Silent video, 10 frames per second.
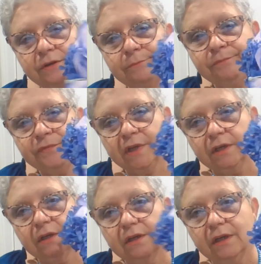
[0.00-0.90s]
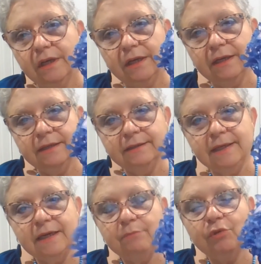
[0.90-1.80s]
them. And
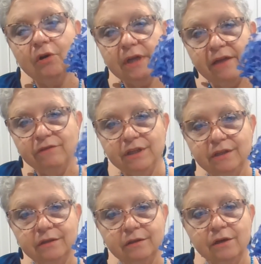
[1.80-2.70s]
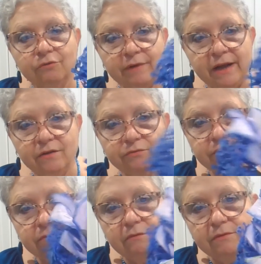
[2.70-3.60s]
then I bought everything
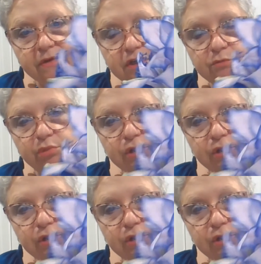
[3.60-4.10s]
around these